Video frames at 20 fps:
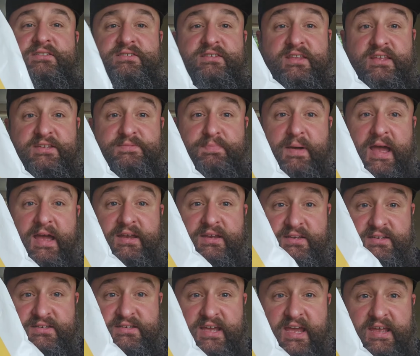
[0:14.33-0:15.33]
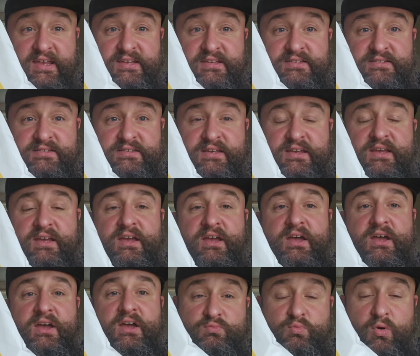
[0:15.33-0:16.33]
So this pack contains
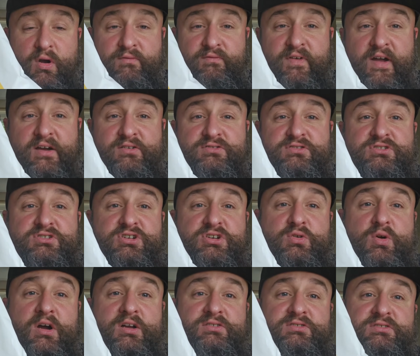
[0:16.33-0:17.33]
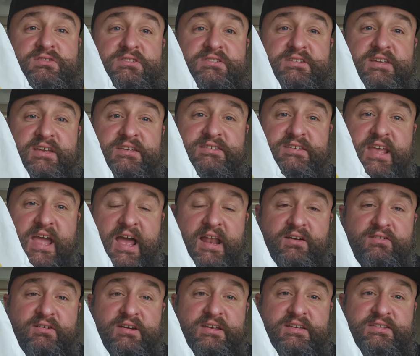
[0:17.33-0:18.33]
1,206
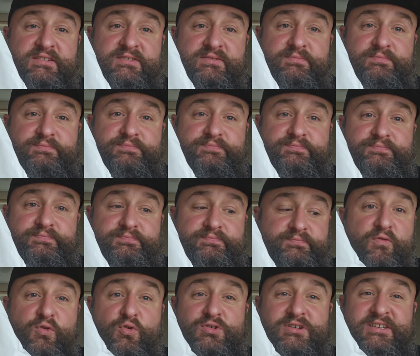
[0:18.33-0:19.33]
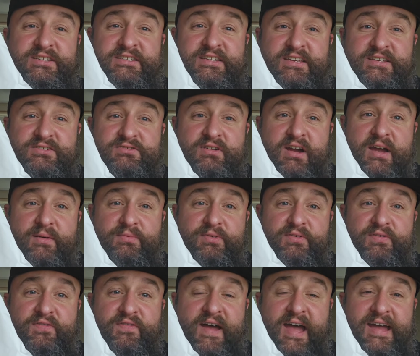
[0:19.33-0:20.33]
calories, 46 grams
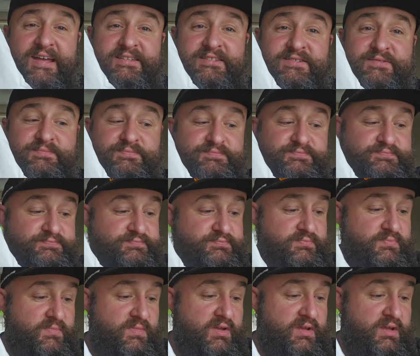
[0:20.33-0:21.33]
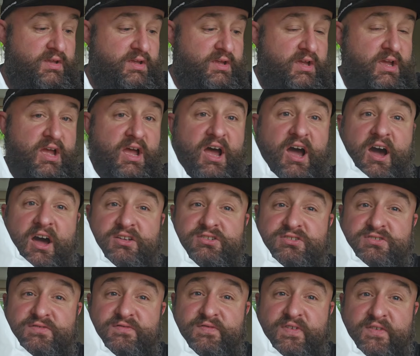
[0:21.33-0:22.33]
of fat,
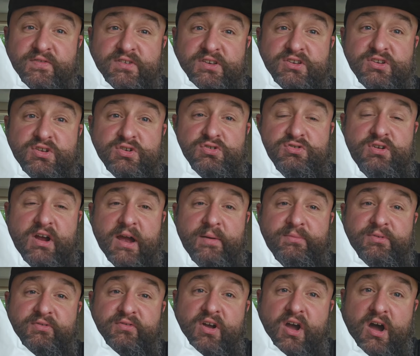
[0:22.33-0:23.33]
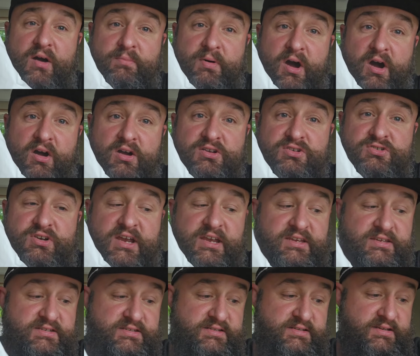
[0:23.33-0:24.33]
152 grams of
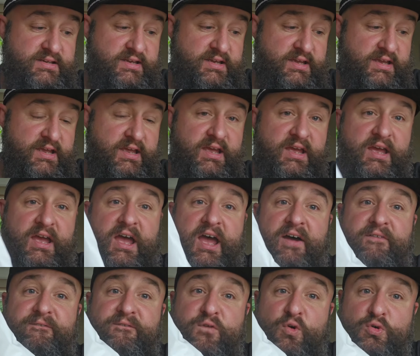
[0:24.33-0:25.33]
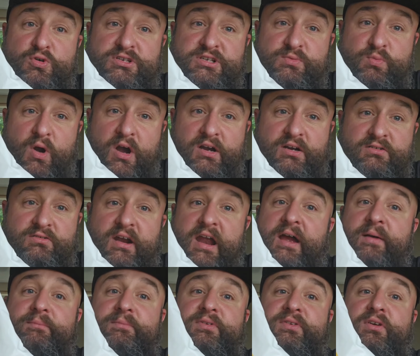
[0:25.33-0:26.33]
carbohydrates and 41
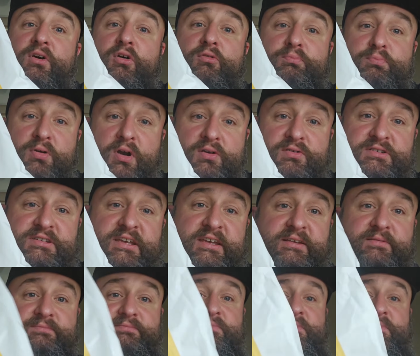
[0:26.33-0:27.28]
grams of protein.